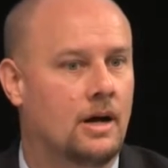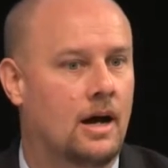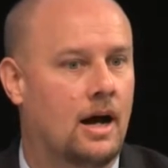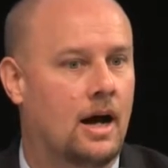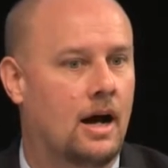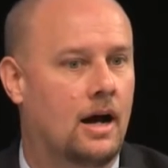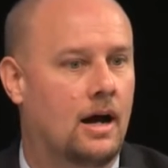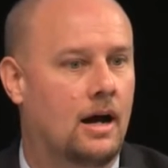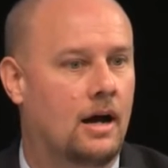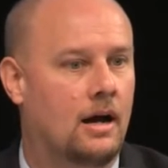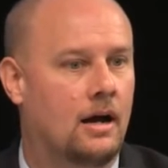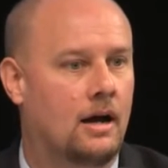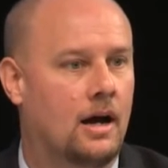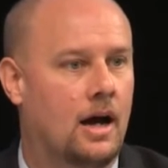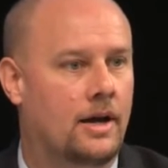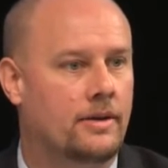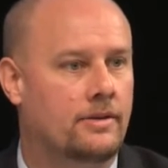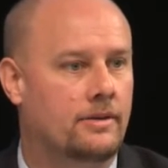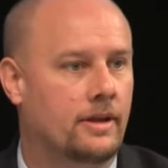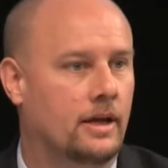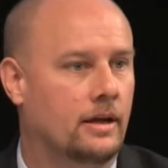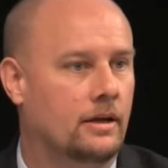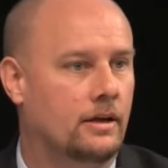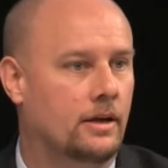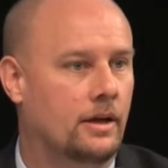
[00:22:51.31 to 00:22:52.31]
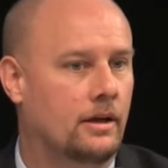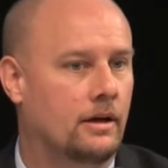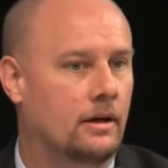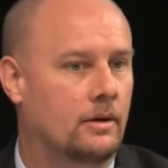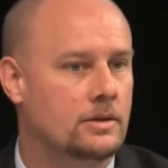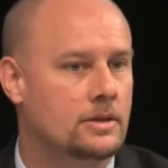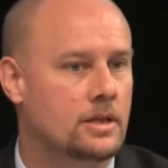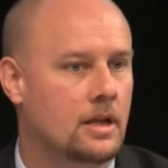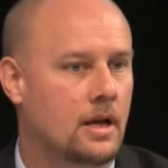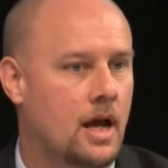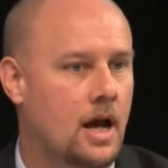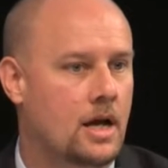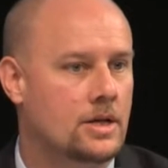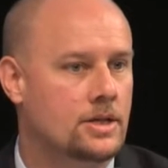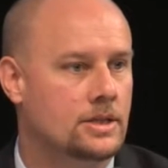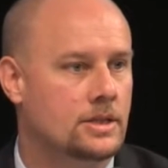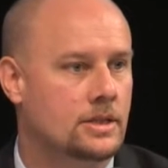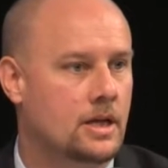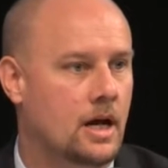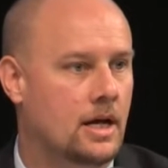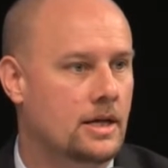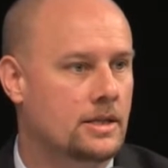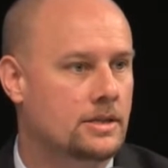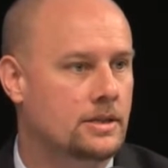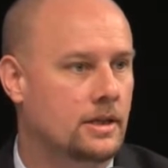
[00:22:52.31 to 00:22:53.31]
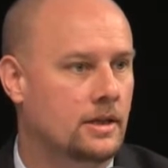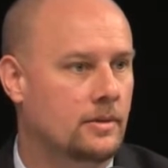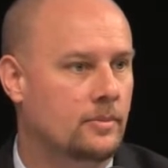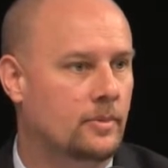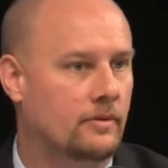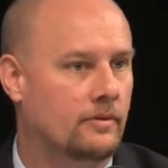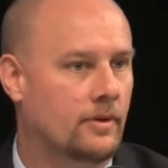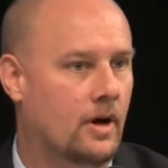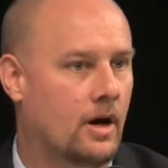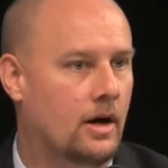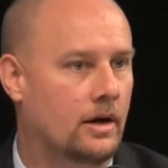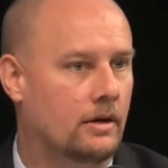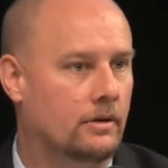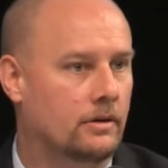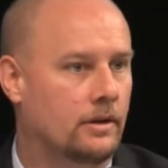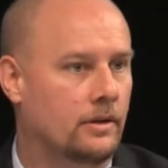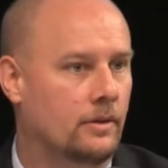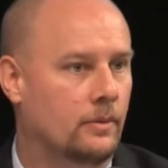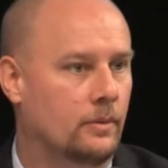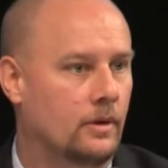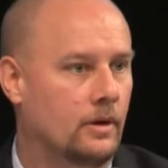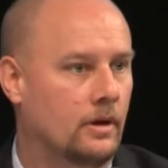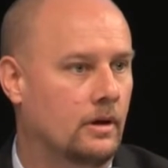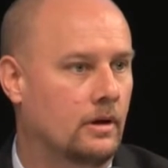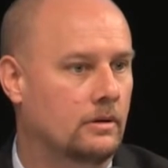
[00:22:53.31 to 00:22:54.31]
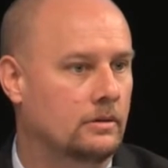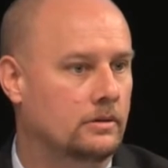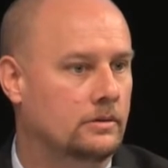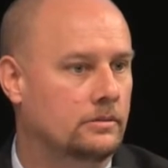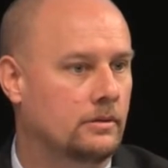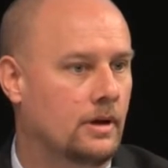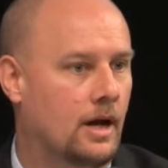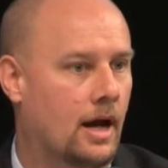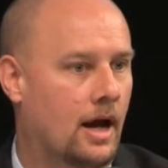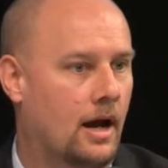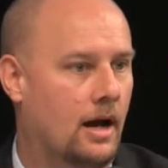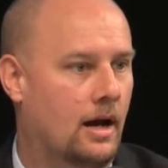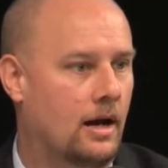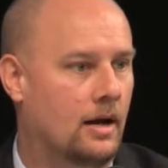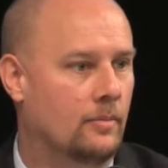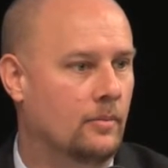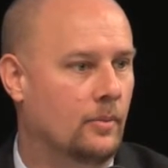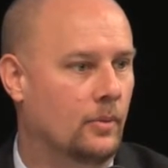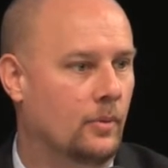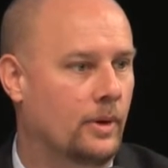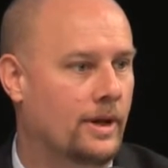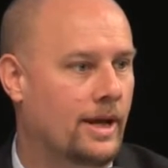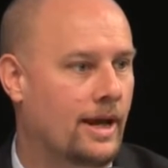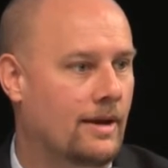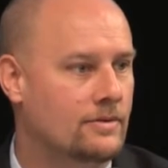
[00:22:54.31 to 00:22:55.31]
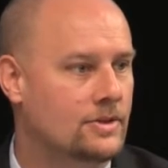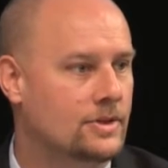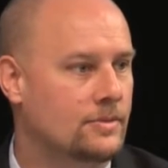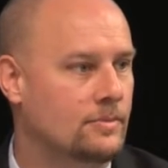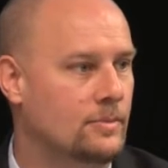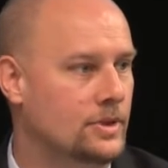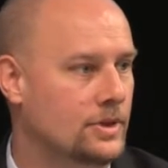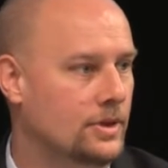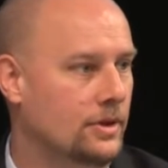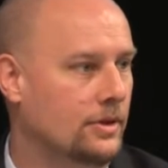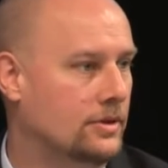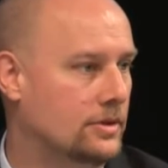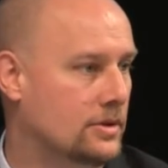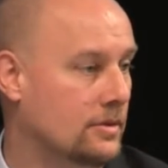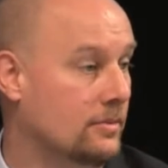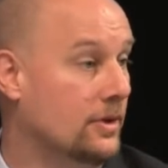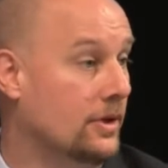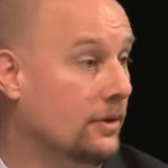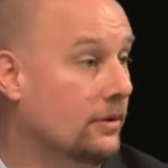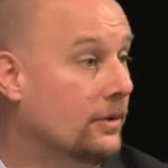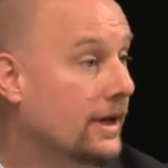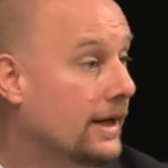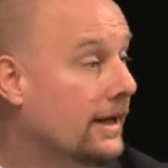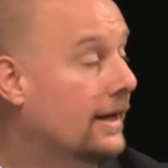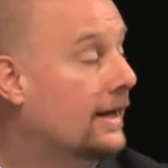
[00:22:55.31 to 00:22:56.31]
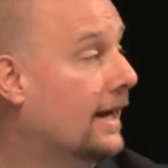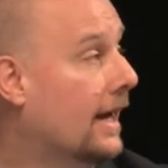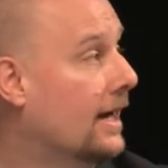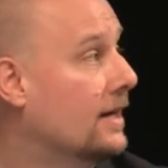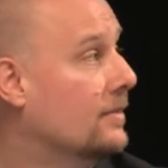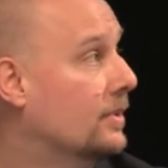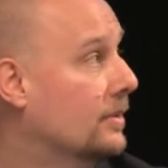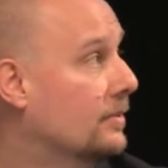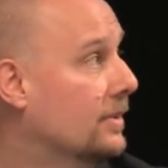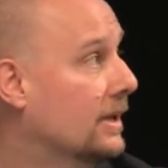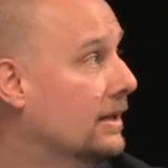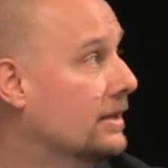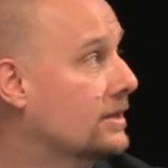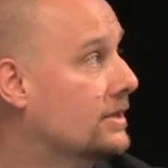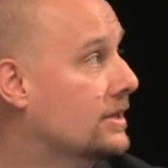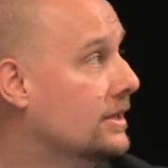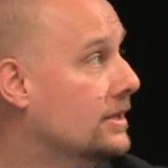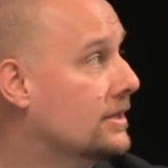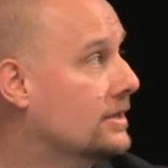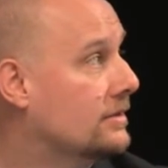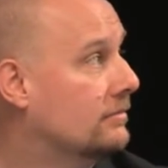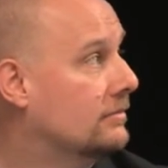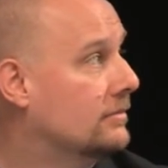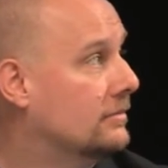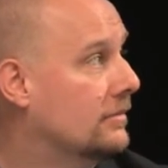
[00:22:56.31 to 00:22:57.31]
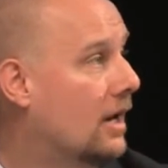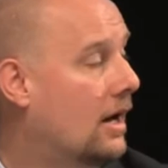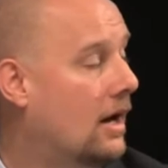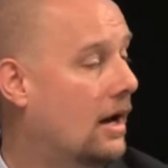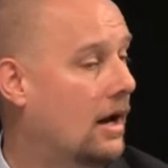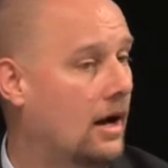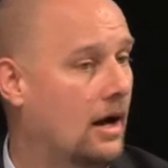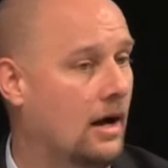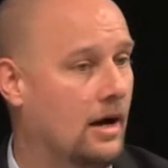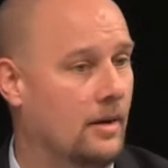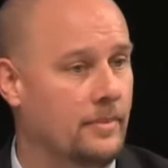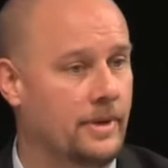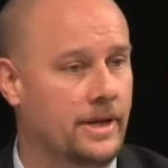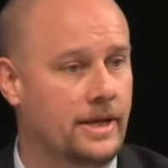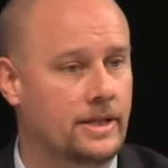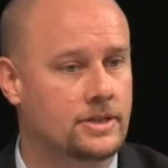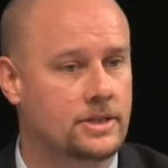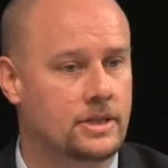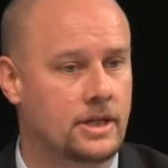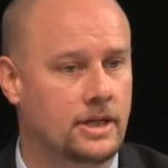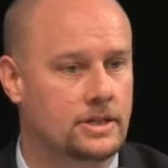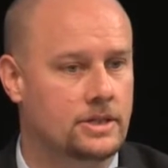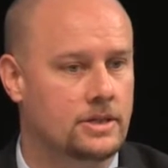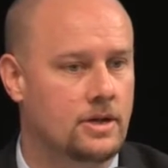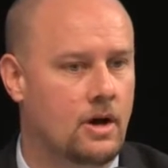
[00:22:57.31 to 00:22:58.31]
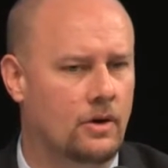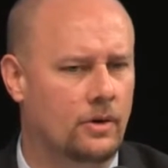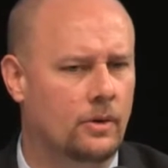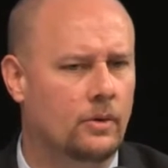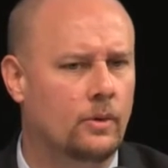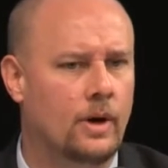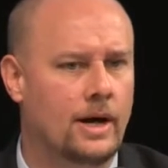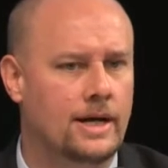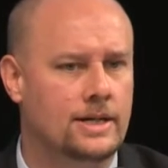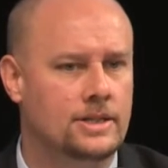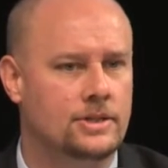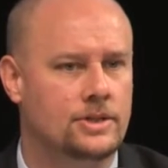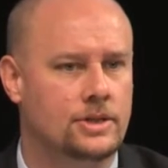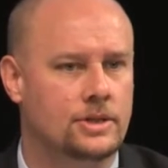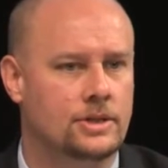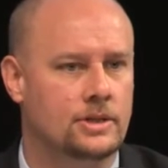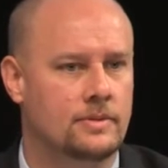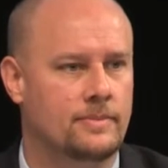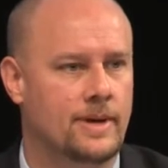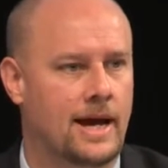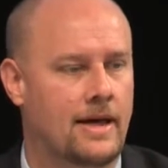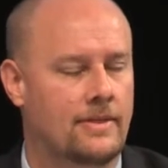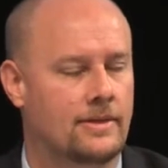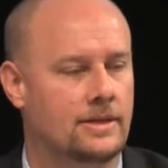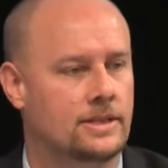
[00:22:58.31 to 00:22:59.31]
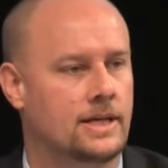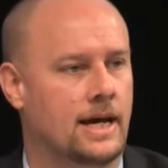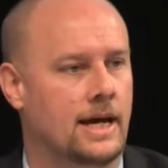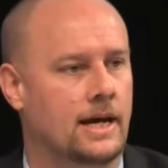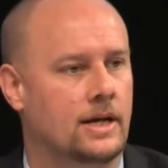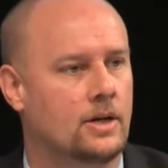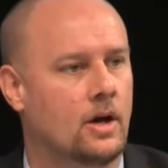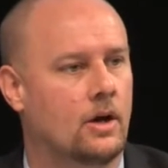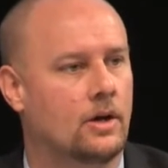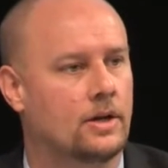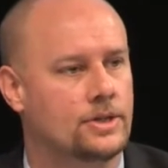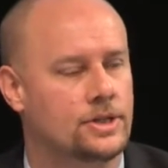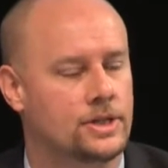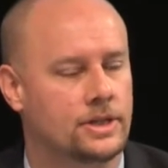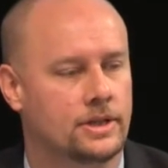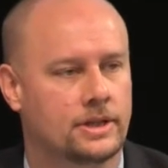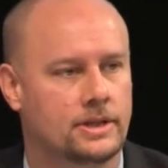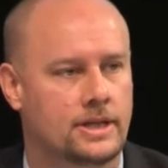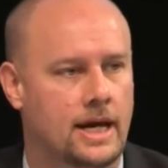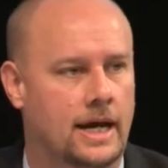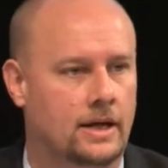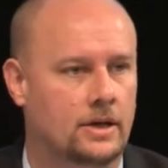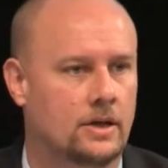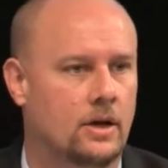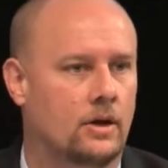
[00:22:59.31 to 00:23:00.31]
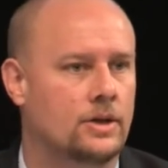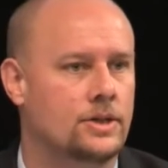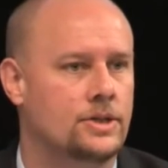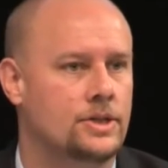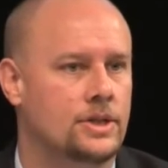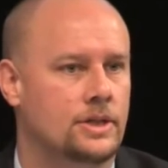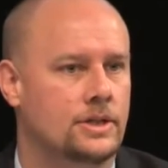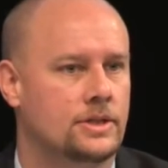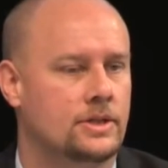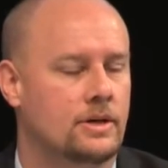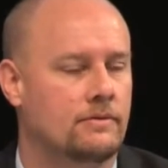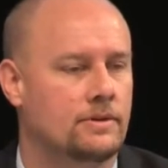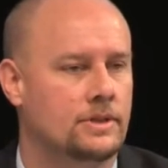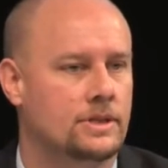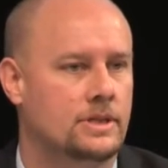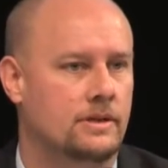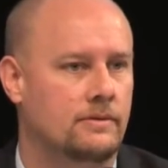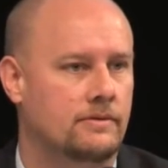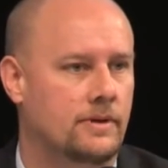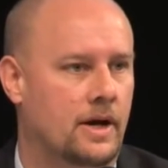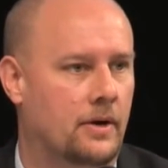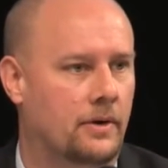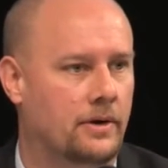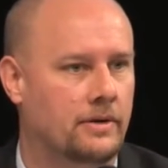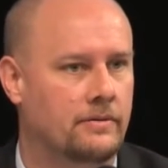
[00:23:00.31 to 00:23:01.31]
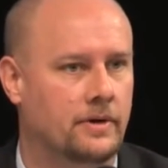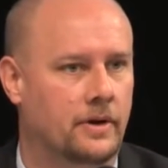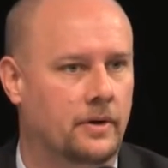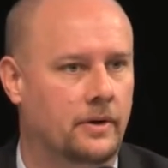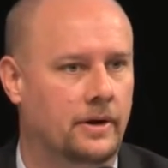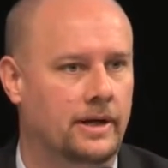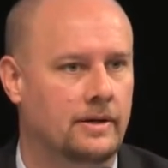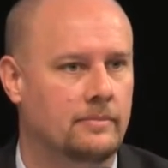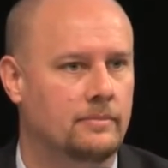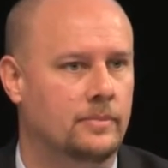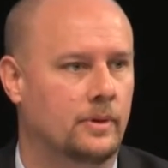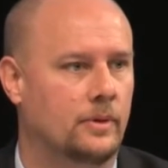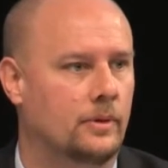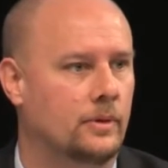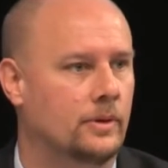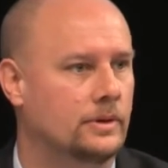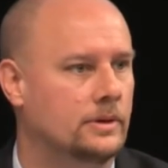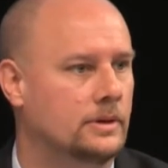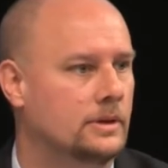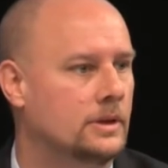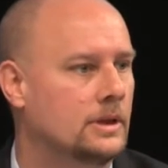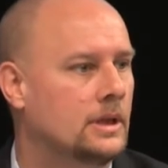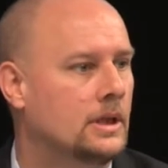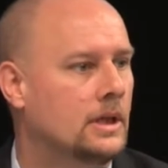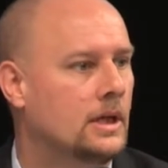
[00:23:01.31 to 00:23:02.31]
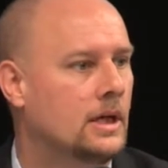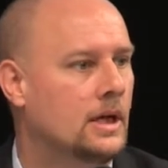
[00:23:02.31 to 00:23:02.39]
I think, as the largest IT provider in the world, we have some unique capabilities. It's not always just about the technology. The technology is obviously very, very important.